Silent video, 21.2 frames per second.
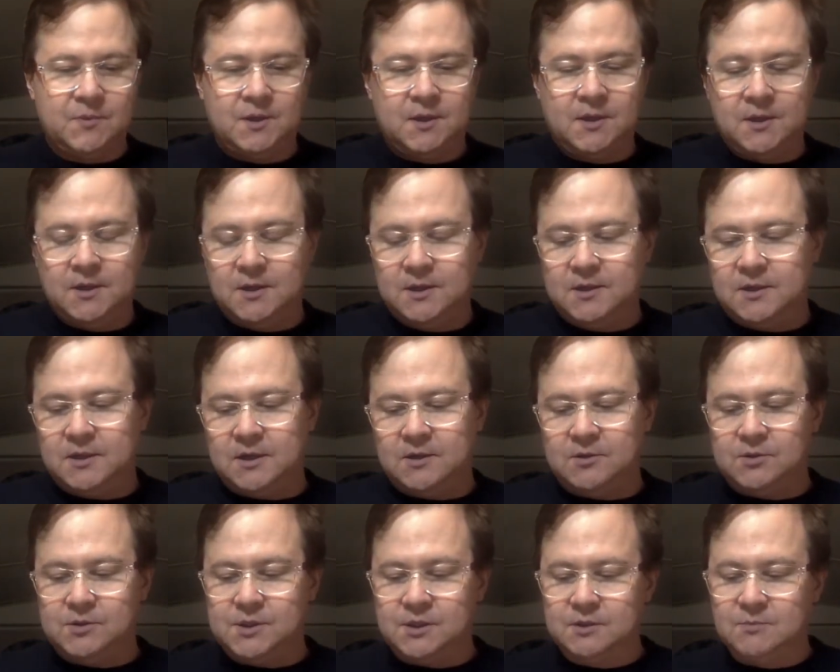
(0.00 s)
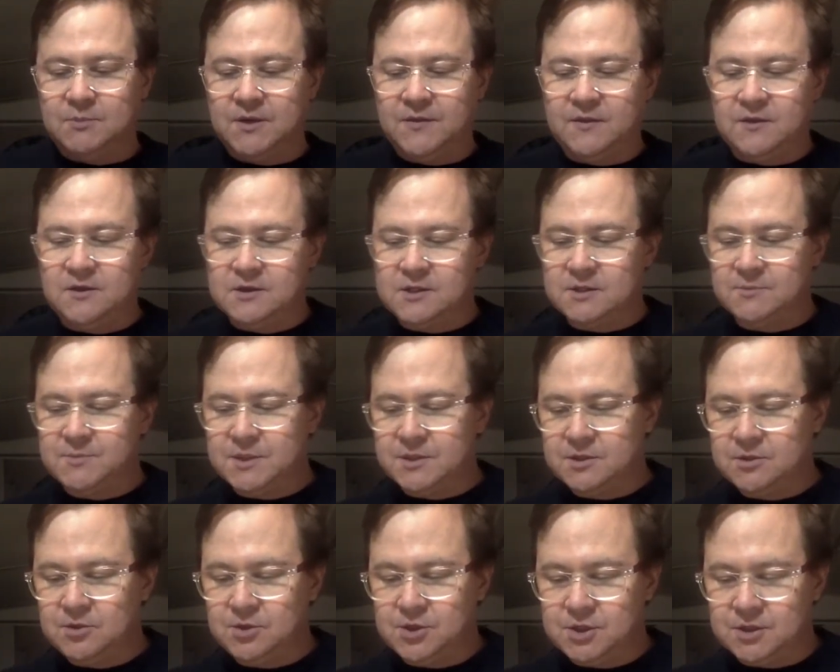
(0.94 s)
Now, using the method of
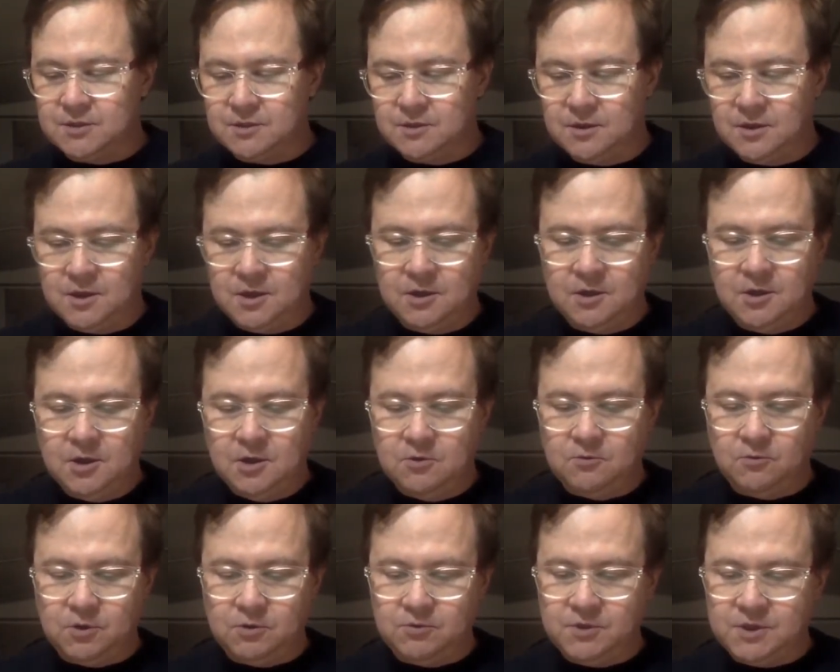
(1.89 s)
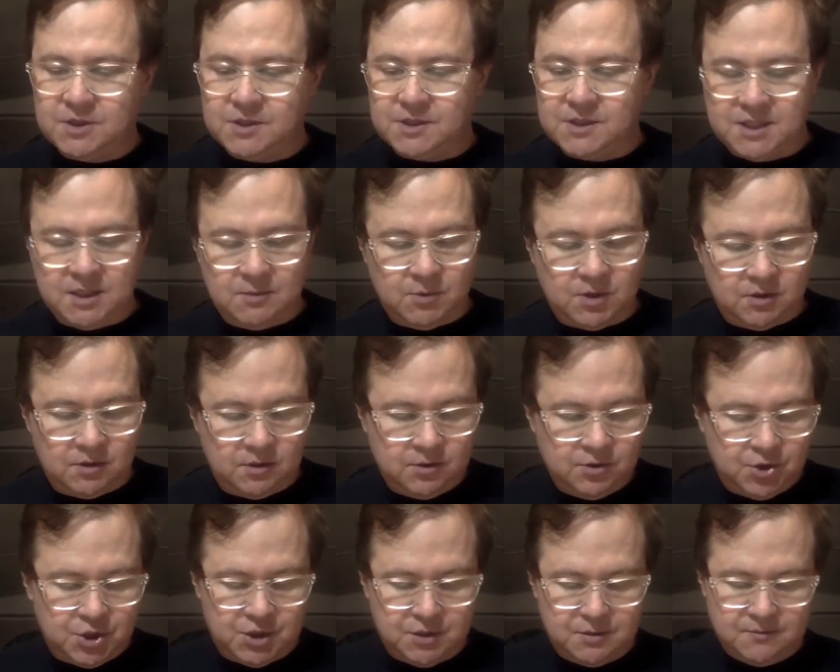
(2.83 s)
substitution, we reach the same conclusion,